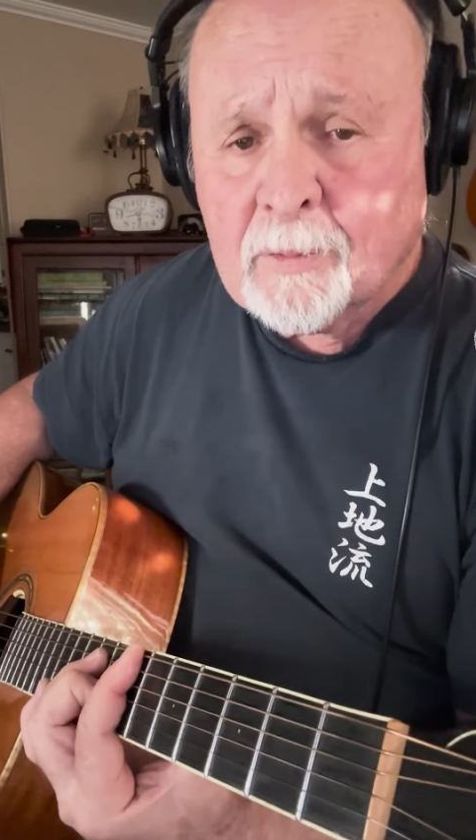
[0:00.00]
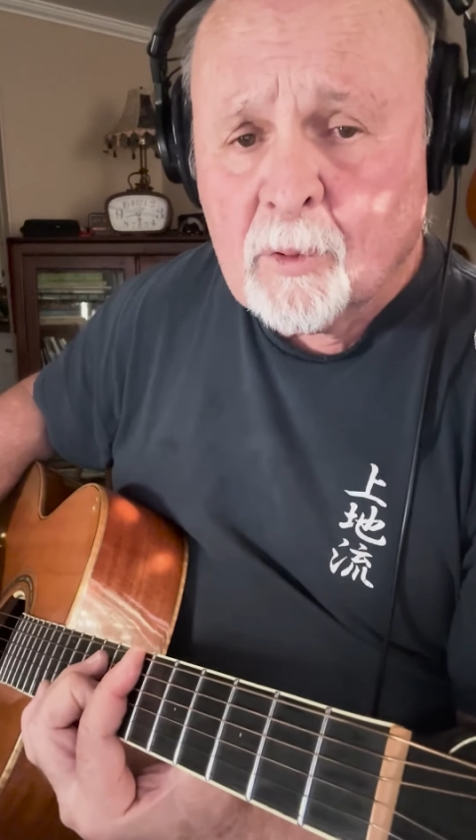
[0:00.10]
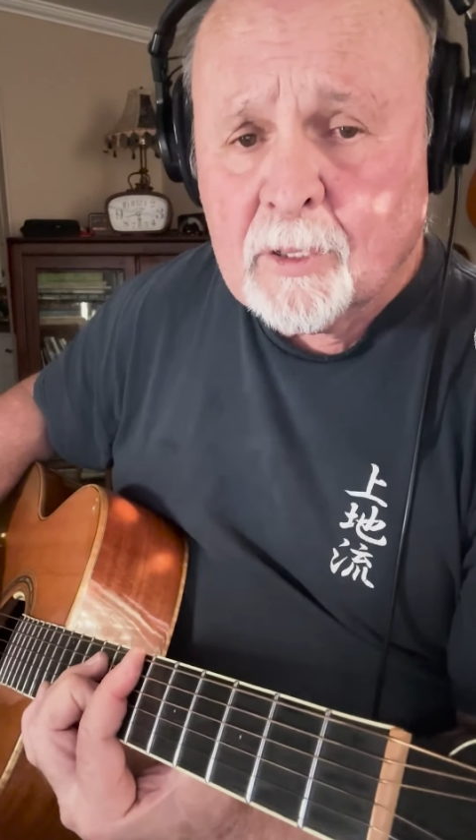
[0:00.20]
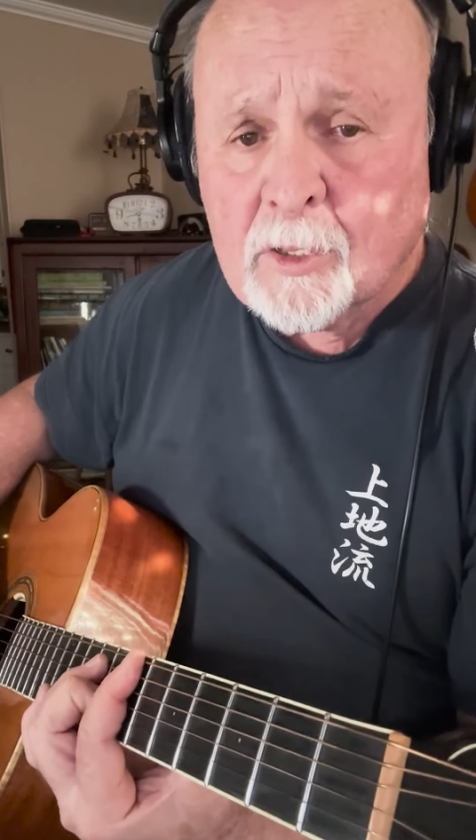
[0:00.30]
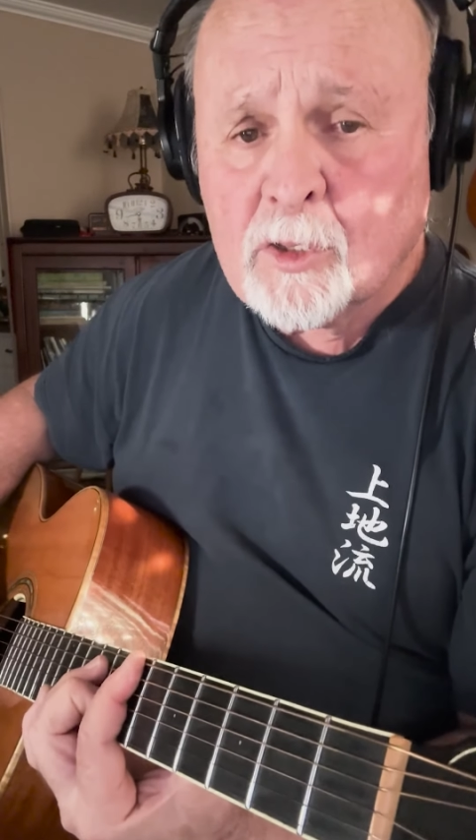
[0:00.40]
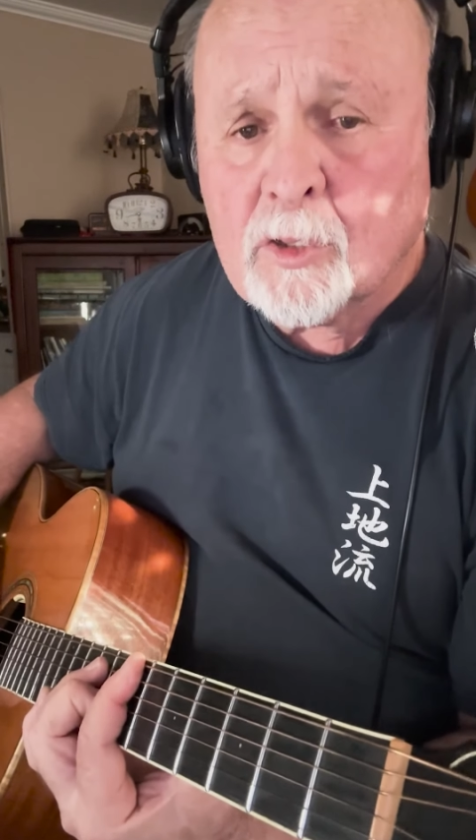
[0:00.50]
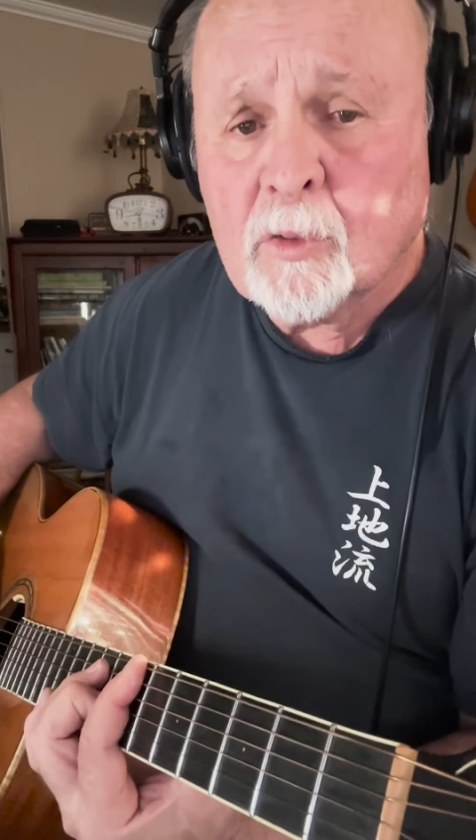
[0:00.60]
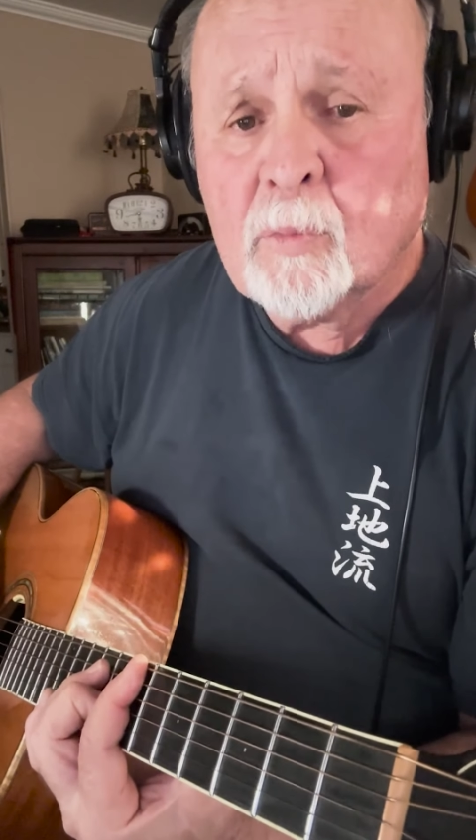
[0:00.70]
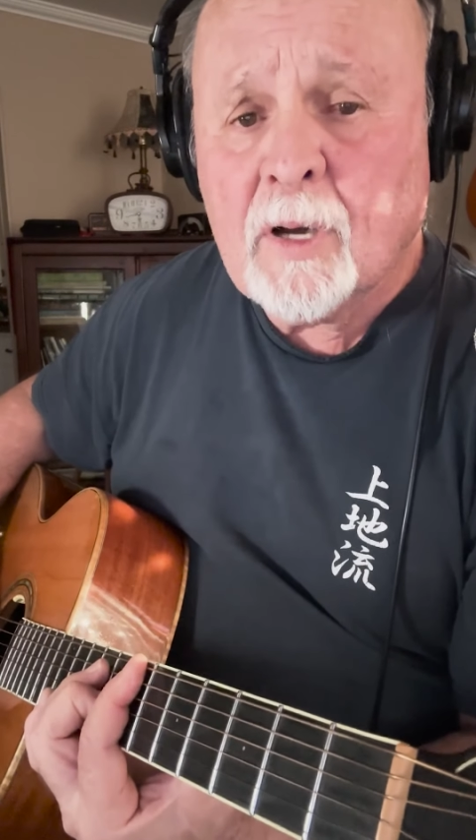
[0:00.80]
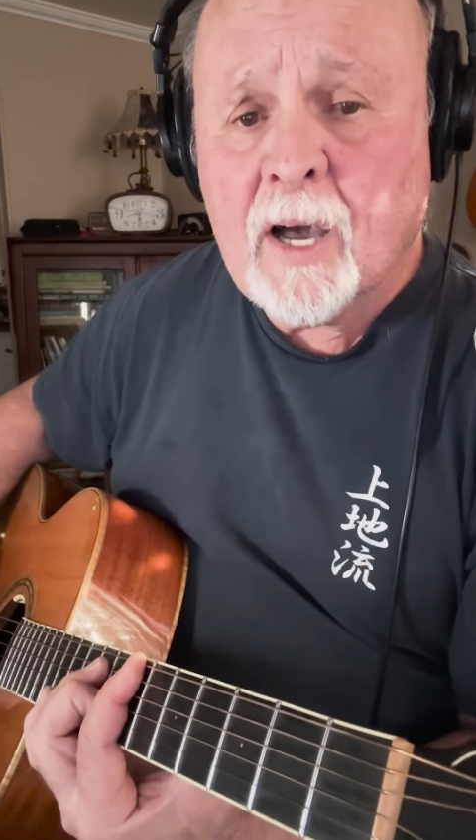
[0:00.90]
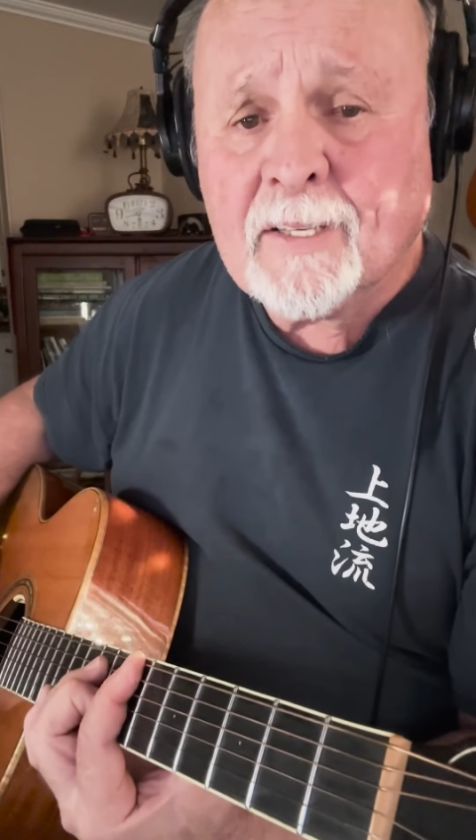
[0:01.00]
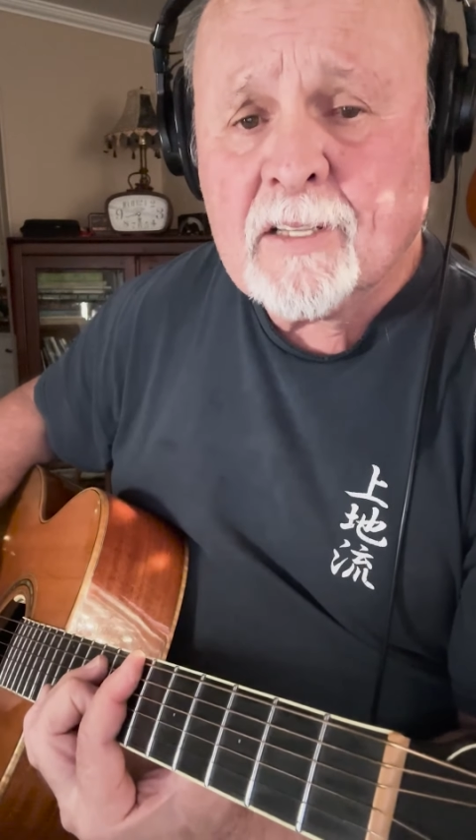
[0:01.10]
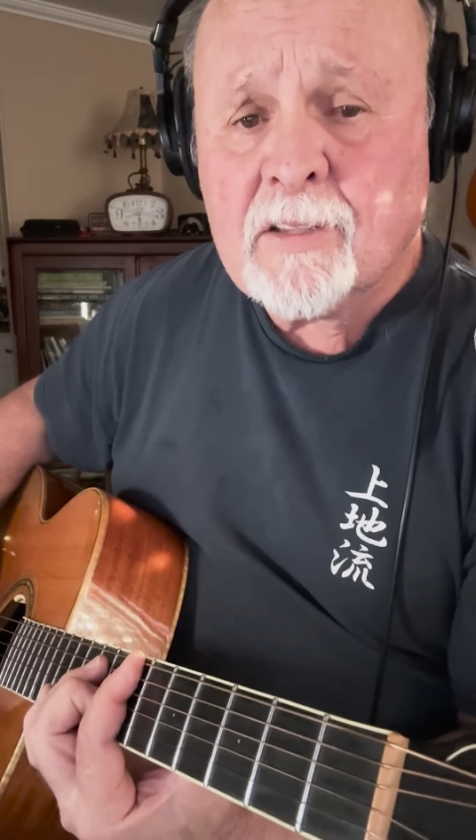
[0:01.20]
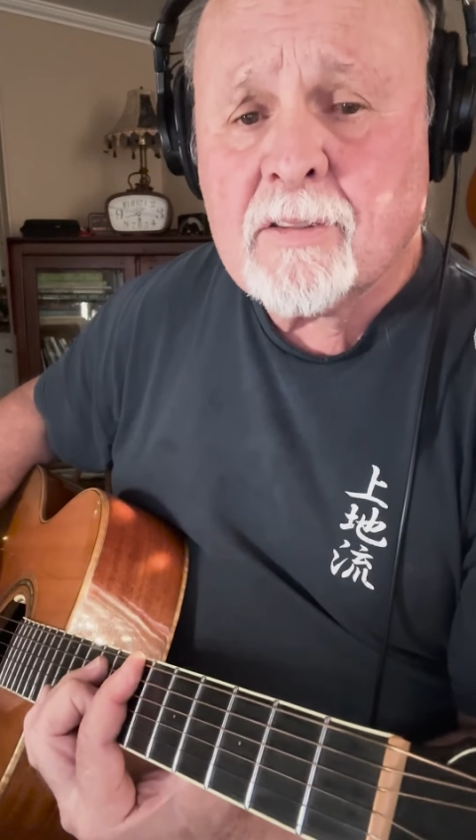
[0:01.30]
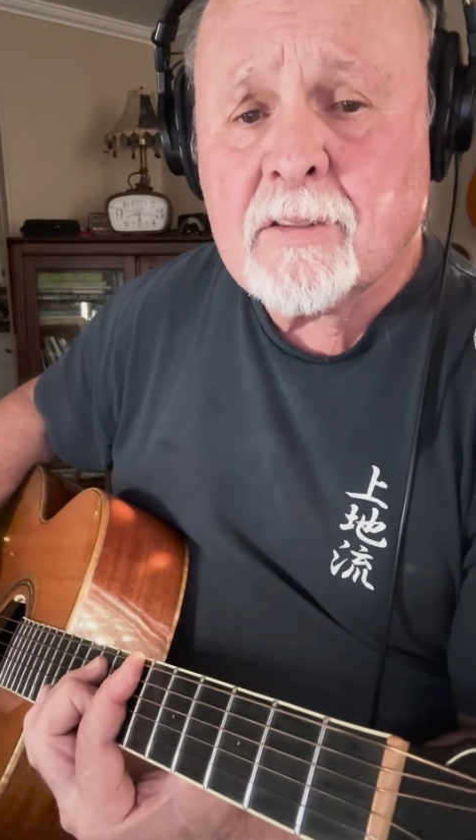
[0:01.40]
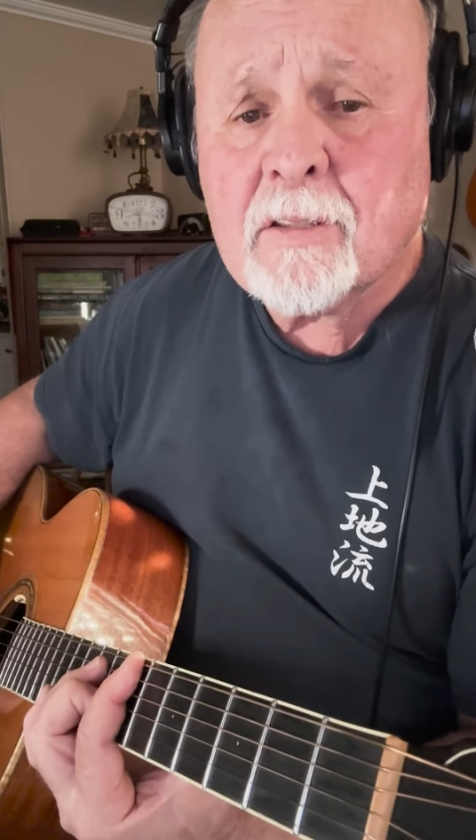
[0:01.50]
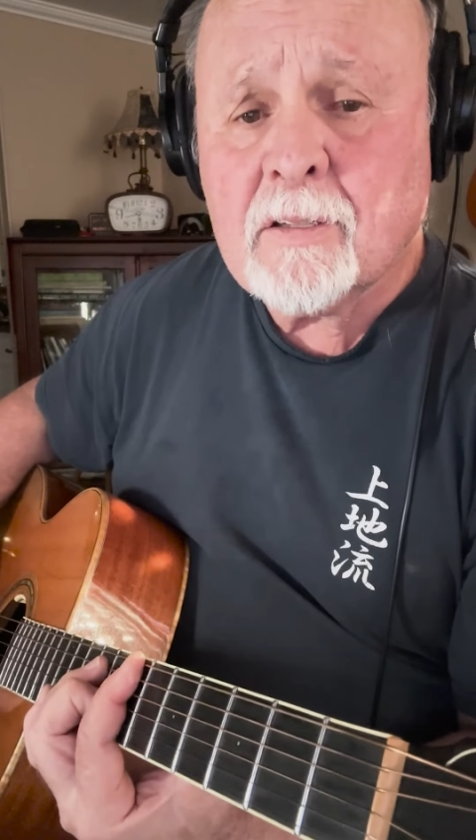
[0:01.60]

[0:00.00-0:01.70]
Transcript: where two bodies